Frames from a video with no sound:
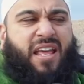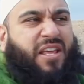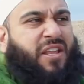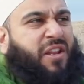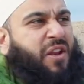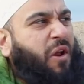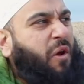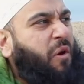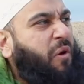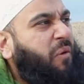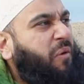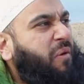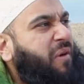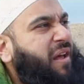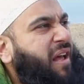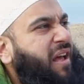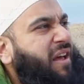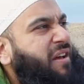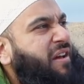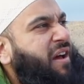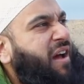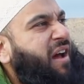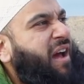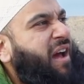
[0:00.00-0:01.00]
you know,
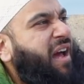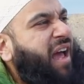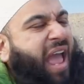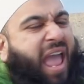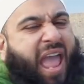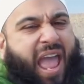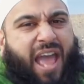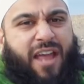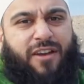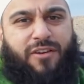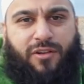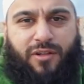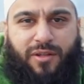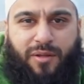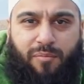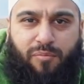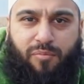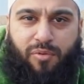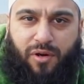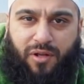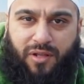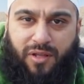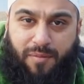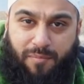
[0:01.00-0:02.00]
handled in
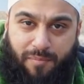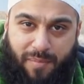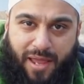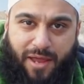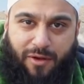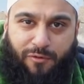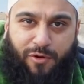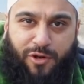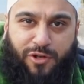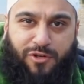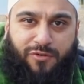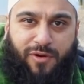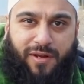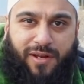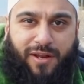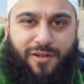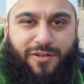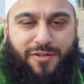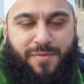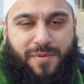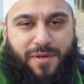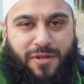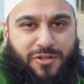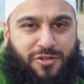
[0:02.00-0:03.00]
Brooklyn Bay Ridge right now
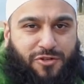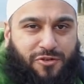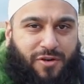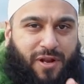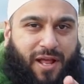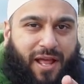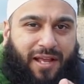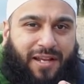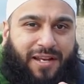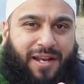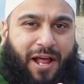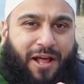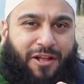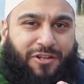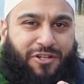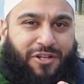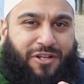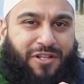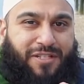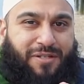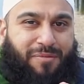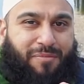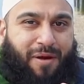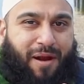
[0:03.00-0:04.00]
is because you're not acknowledging it's a